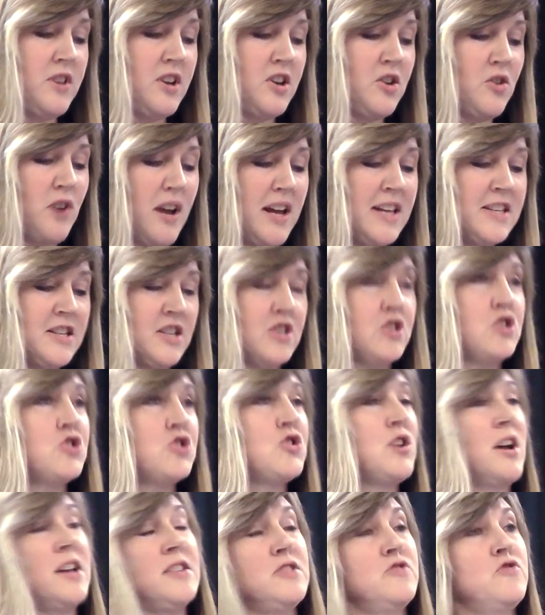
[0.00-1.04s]
The greatest
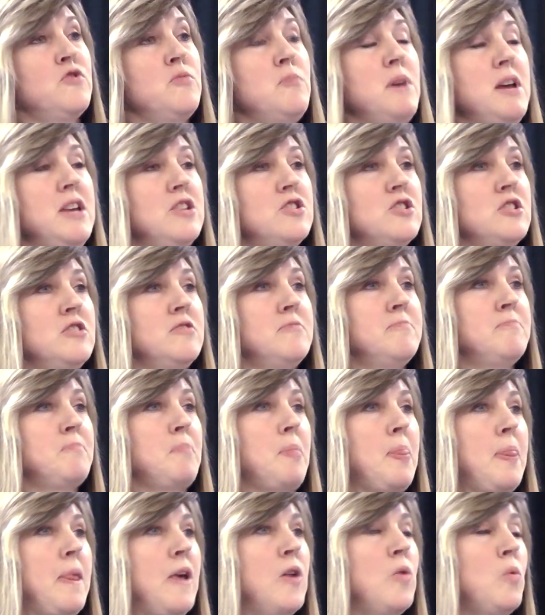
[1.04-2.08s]
transformation,
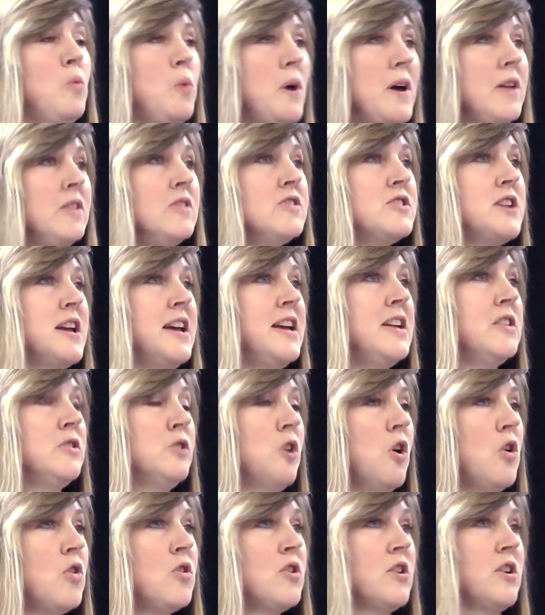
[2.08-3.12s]
it will take
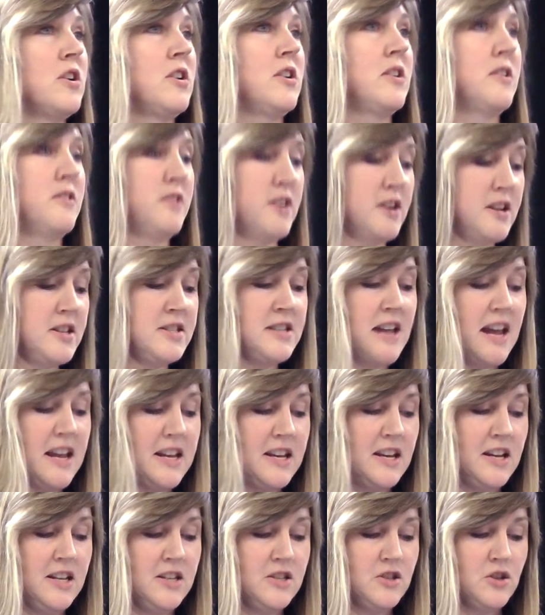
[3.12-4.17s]
longer than a
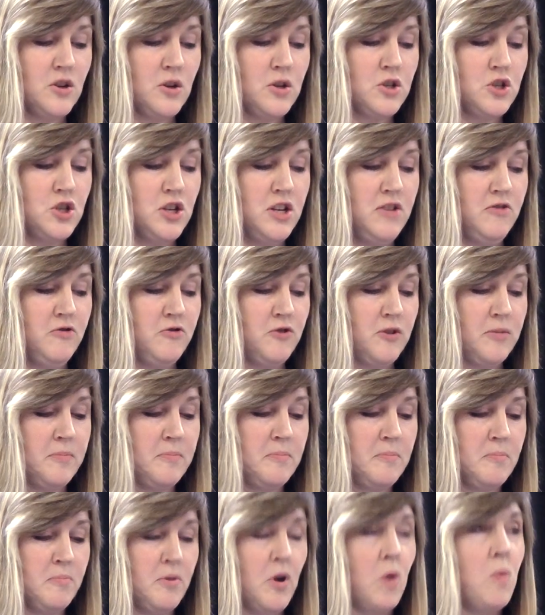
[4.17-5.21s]
decade to achieve.
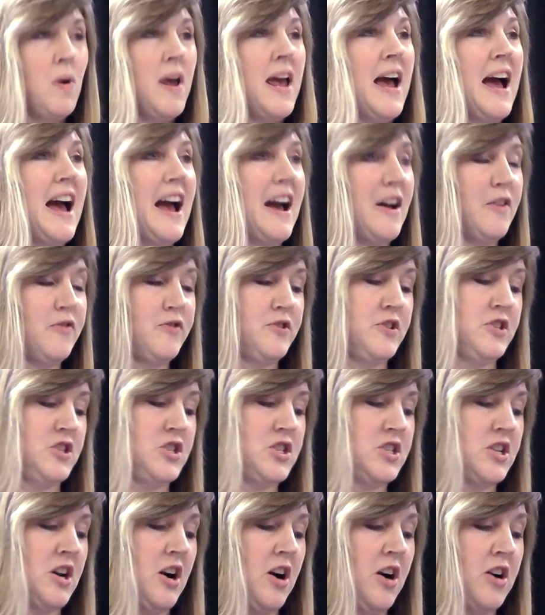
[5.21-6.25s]
But we have to
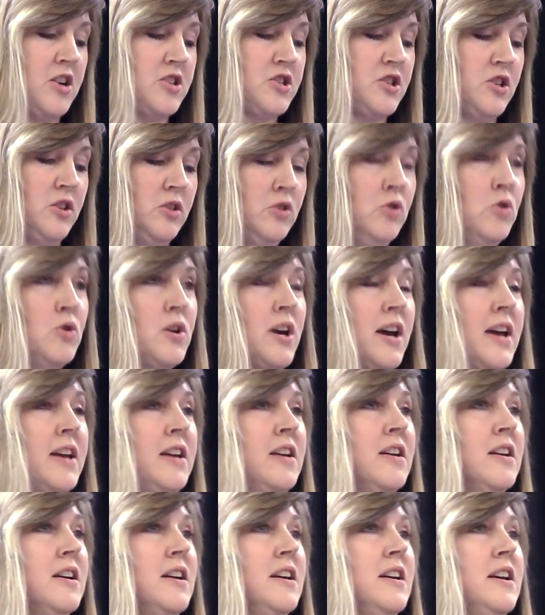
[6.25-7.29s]
start
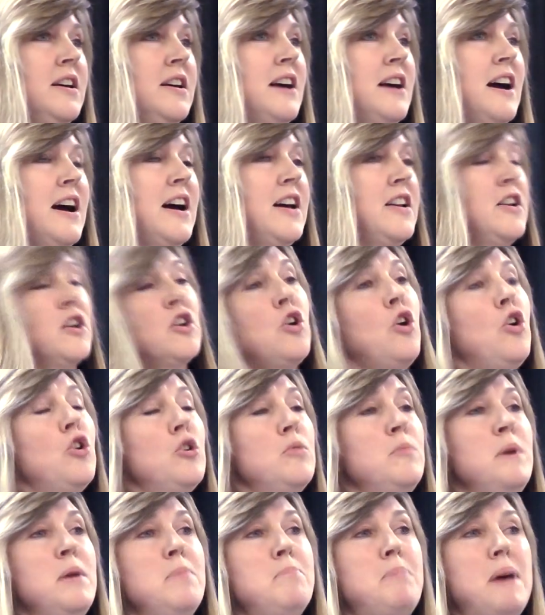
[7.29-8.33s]
looking at an
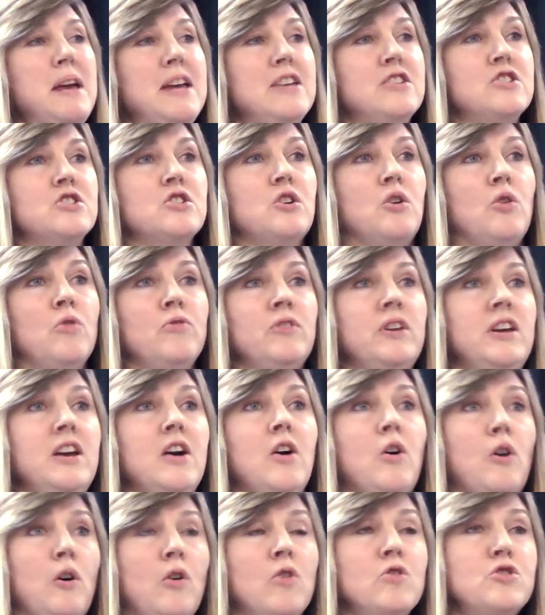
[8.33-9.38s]
economy based on the
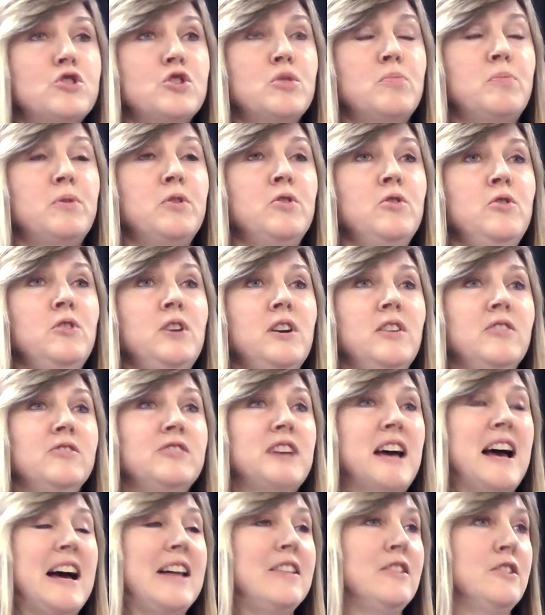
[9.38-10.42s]
entrepreneurial
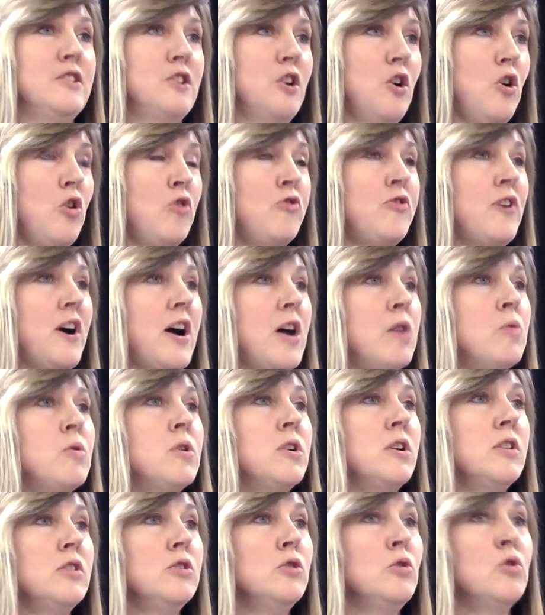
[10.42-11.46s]
talent of
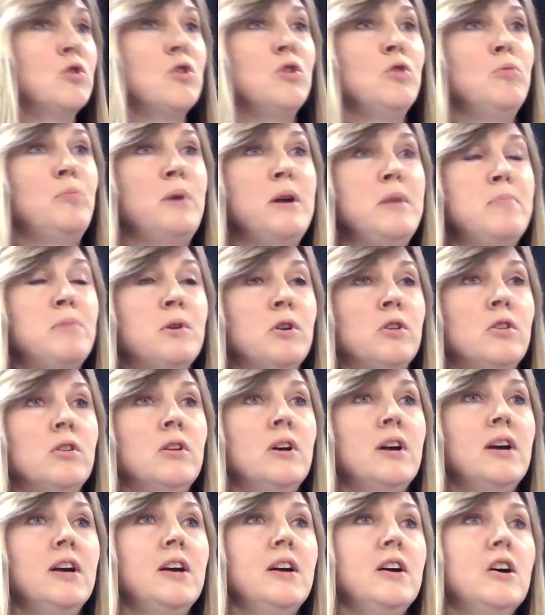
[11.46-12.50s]
our local
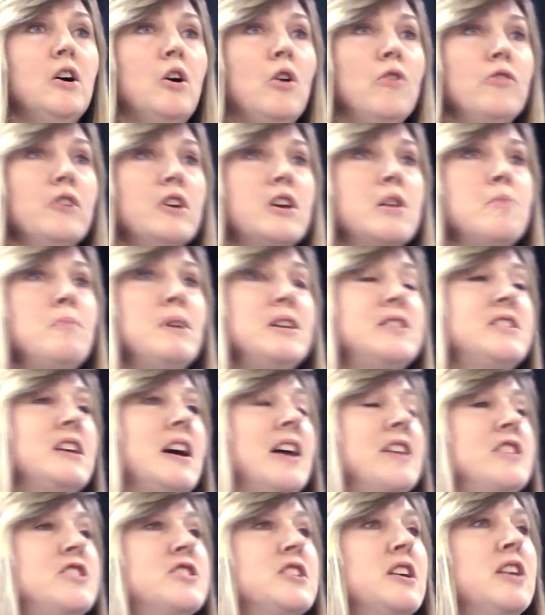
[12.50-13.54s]
people. On the committee
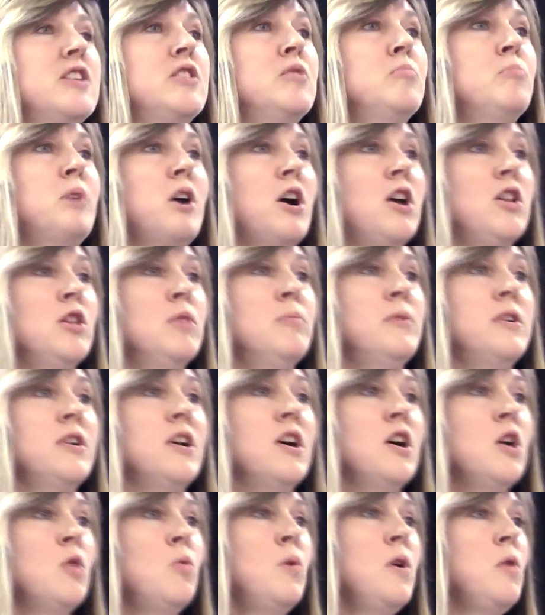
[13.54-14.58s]
I sit in
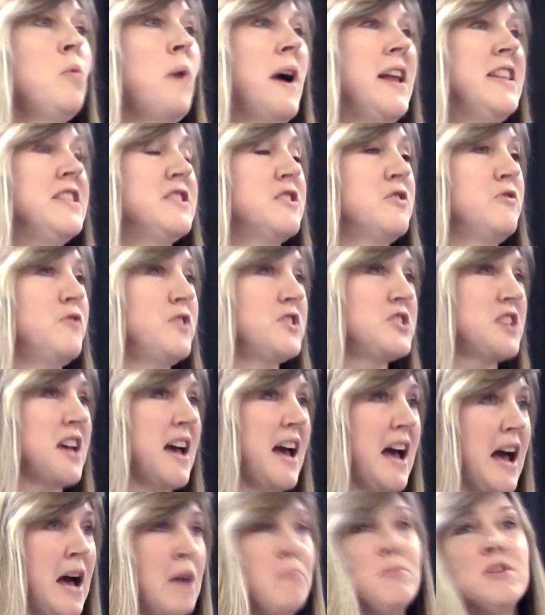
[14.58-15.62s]
Parliament, we went to
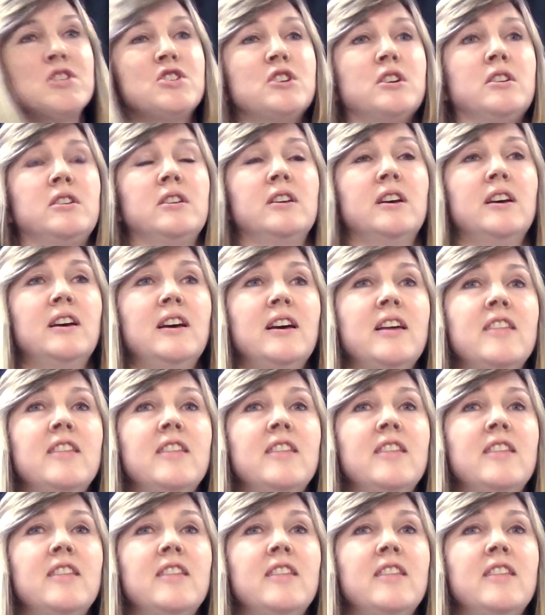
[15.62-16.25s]
visit Amazon.